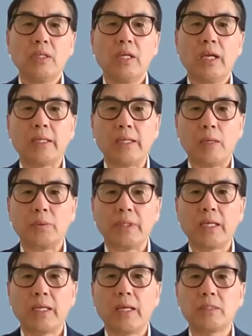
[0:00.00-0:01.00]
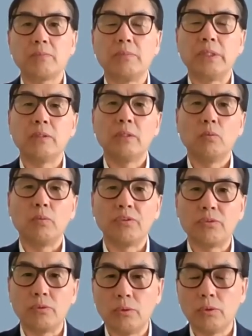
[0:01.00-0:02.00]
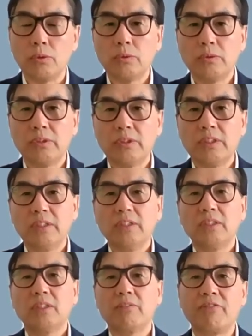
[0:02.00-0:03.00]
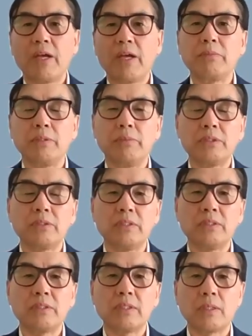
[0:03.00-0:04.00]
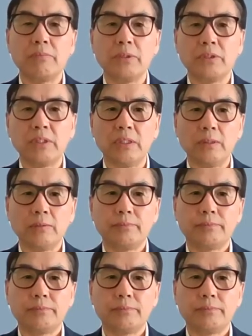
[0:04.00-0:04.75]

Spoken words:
and our engagement with you, the family business community.